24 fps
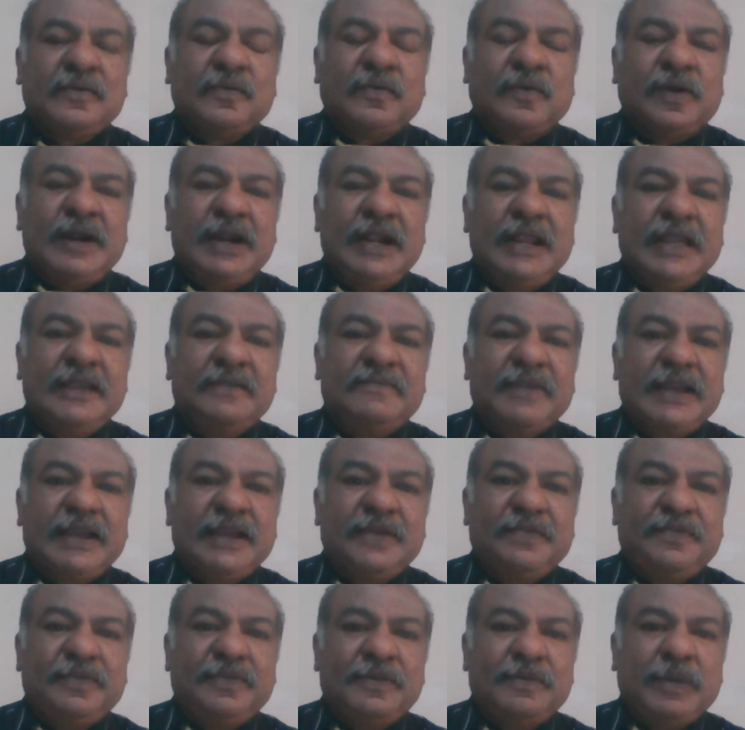Only
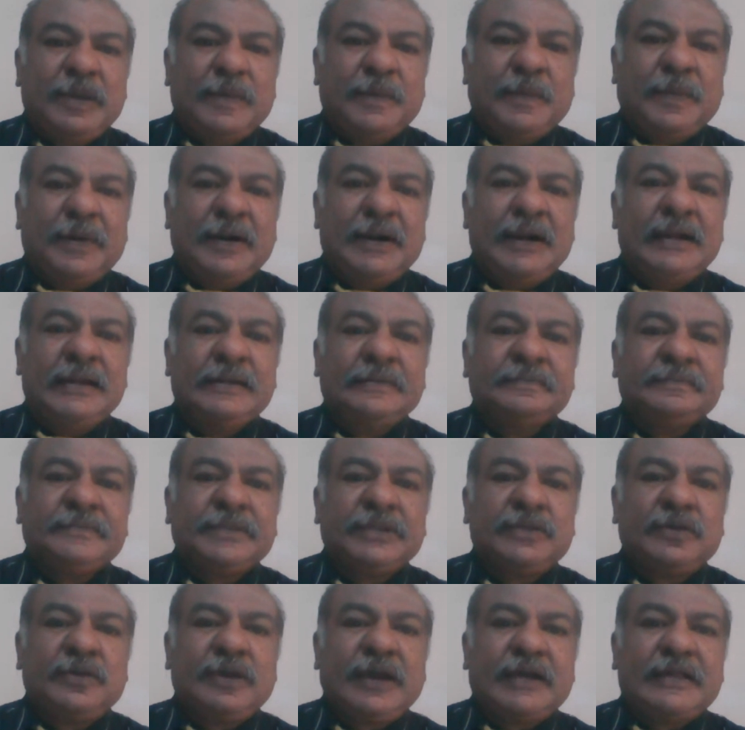very few people
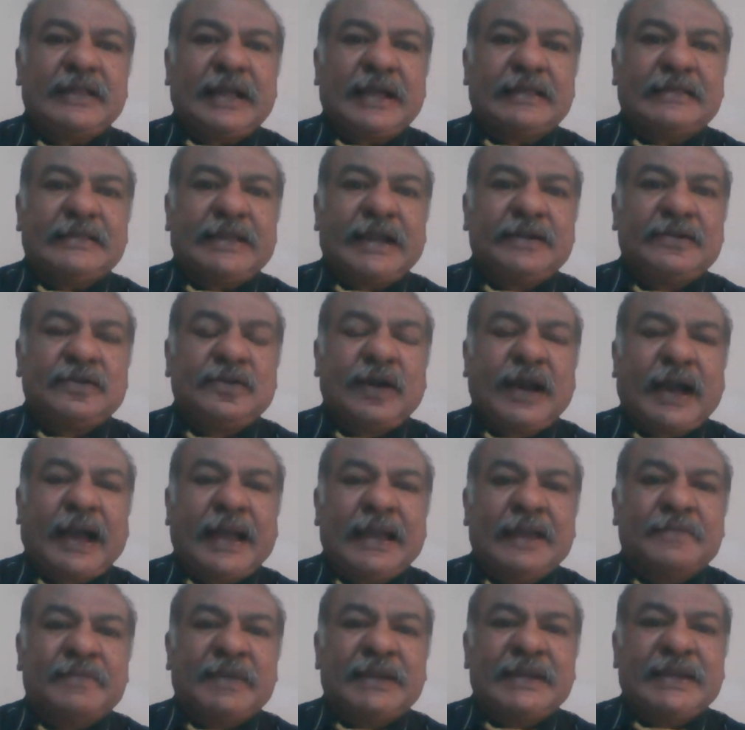do that too. I
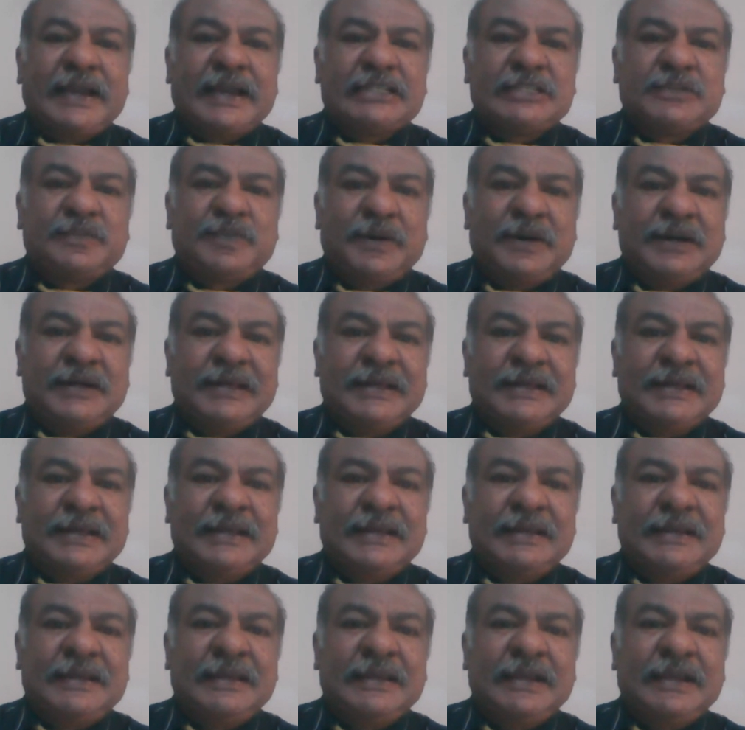am an expert in
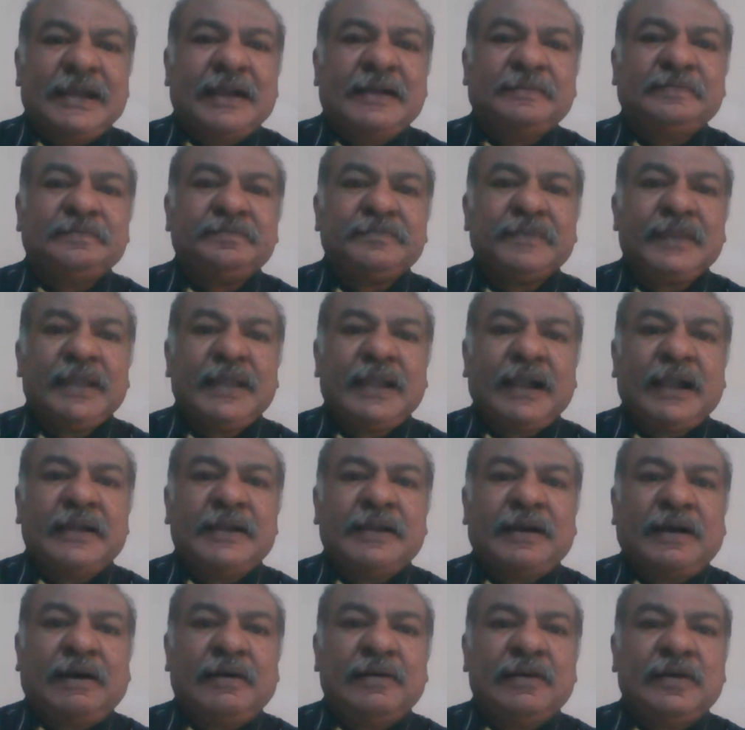India and
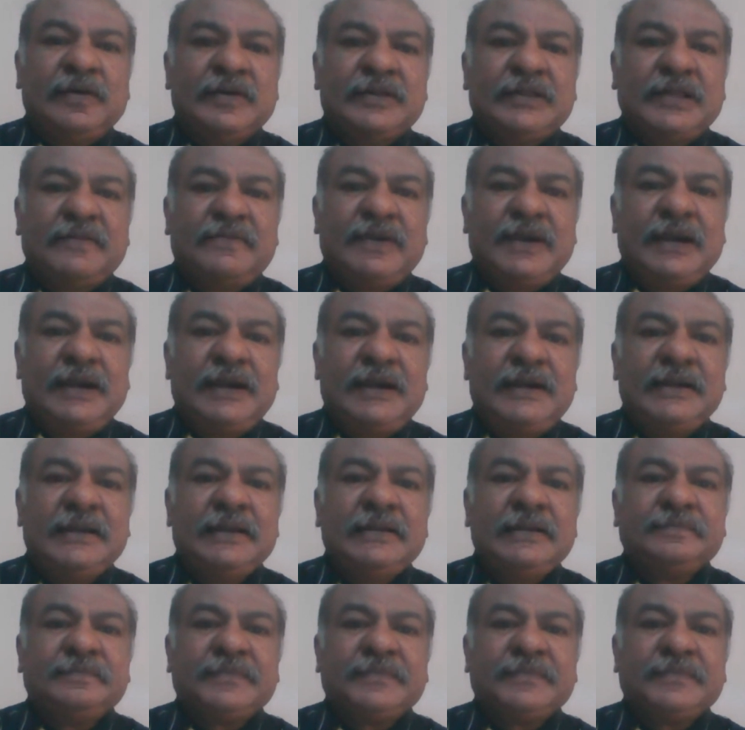all over the world.